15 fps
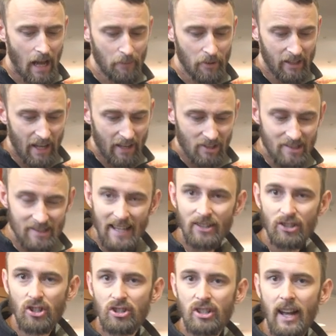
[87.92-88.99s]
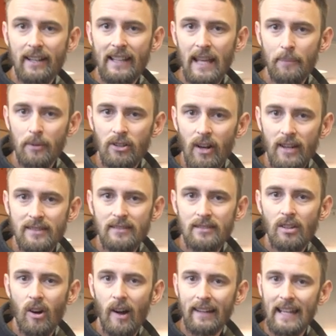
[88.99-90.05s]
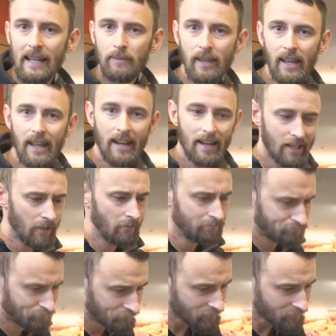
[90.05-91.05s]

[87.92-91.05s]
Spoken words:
you can just latch it shut, keep it nice and tight, keep the heat in.